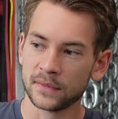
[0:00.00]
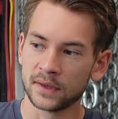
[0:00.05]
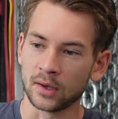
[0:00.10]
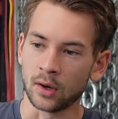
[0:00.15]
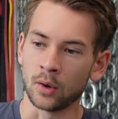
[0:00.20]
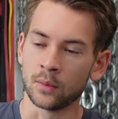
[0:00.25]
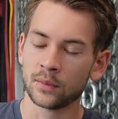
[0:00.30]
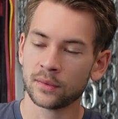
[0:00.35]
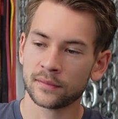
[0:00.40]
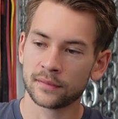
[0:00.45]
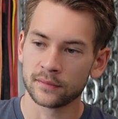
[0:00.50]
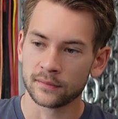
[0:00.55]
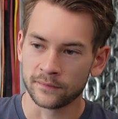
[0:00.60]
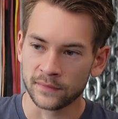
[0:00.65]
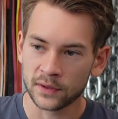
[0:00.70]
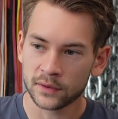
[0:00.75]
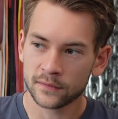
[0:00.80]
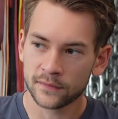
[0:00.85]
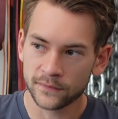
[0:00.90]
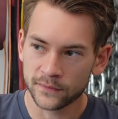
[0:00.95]
Almost
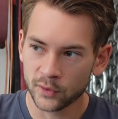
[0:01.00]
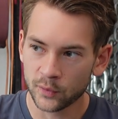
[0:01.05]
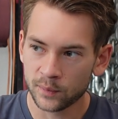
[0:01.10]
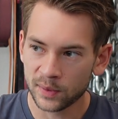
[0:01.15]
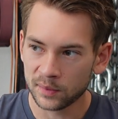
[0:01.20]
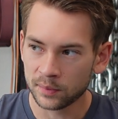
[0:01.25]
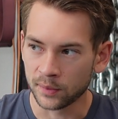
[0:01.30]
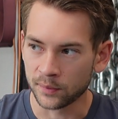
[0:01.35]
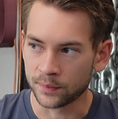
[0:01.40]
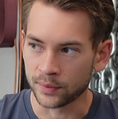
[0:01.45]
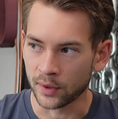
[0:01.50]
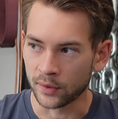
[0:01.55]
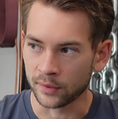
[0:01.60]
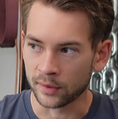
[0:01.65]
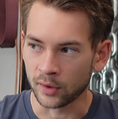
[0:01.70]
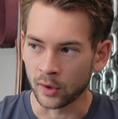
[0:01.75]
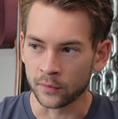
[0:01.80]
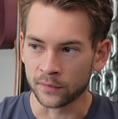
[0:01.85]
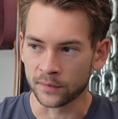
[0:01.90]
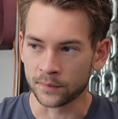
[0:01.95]
very few people
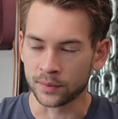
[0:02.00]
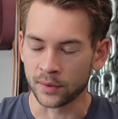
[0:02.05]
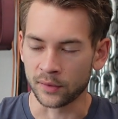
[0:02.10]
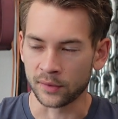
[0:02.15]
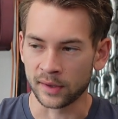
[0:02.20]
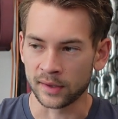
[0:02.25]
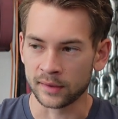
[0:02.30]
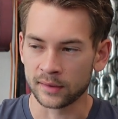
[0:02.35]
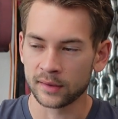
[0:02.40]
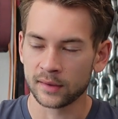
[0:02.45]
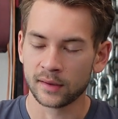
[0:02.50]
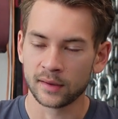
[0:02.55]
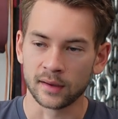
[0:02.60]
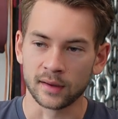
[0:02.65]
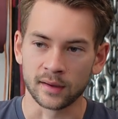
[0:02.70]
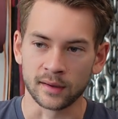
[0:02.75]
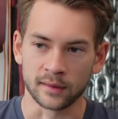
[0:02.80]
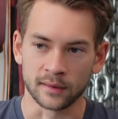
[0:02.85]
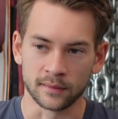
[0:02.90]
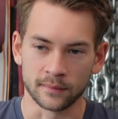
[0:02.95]
overpronate,
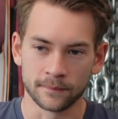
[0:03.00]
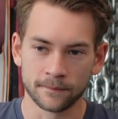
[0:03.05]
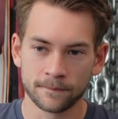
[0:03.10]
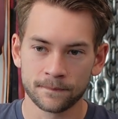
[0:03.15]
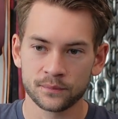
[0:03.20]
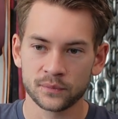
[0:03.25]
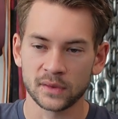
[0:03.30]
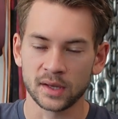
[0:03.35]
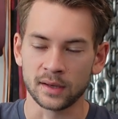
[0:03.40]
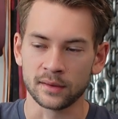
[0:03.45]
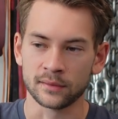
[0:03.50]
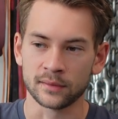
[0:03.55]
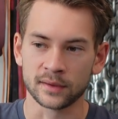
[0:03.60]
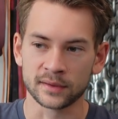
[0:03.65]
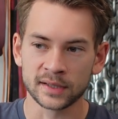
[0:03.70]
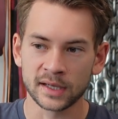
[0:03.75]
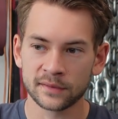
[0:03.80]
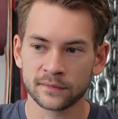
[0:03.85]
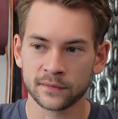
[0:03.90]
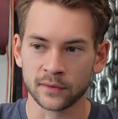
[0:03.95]
and the
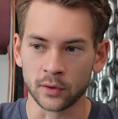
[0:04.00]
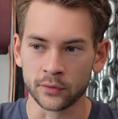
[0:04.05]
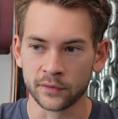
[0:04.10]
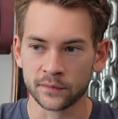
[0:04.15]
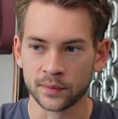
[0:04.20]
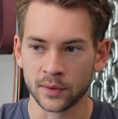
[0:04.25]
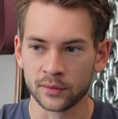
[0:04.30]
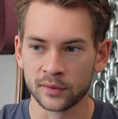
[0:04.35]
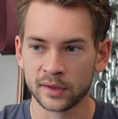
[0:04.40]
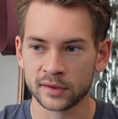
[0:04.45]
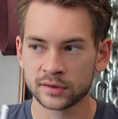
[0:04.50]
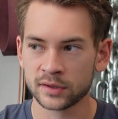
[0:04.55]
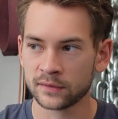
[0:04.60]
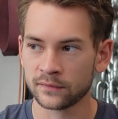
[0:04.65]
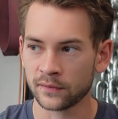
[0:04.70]
test for overpronation